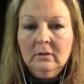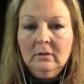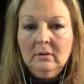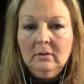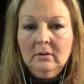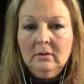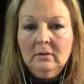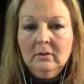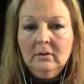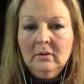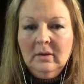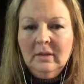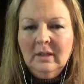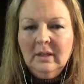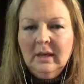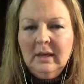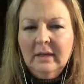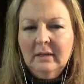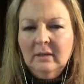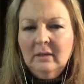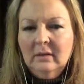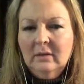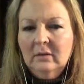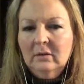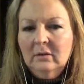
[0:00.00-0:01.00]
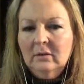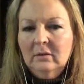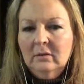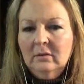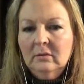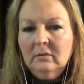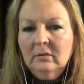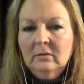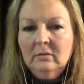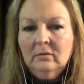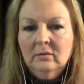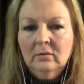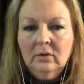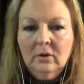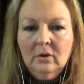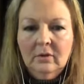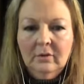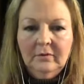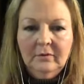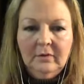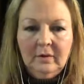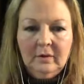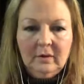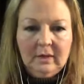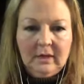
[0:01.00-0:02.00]
So I'd like to know if
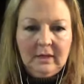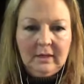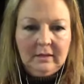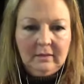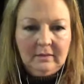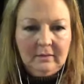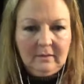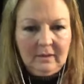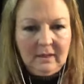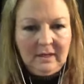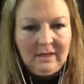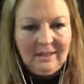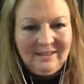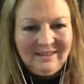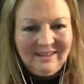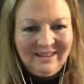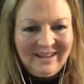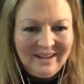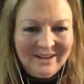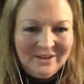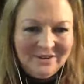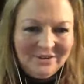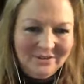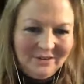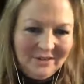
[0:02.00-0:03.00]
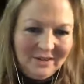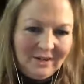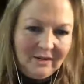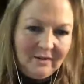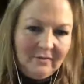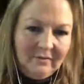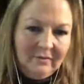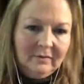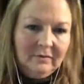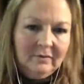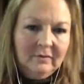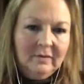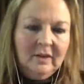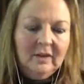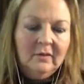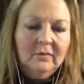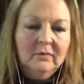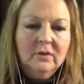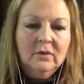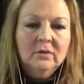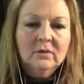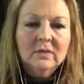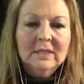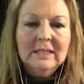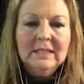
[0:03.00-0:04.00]
you guys hit like or love if you
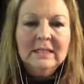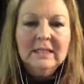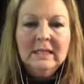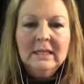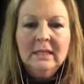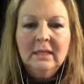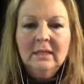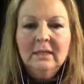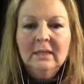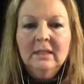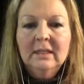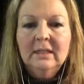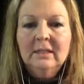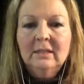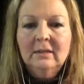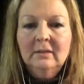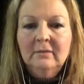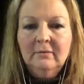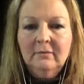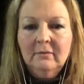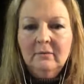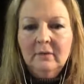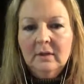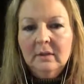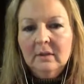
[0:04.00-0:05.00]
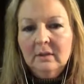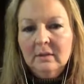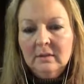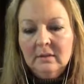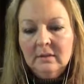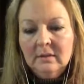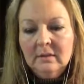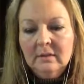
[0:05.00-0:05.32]
see the difference.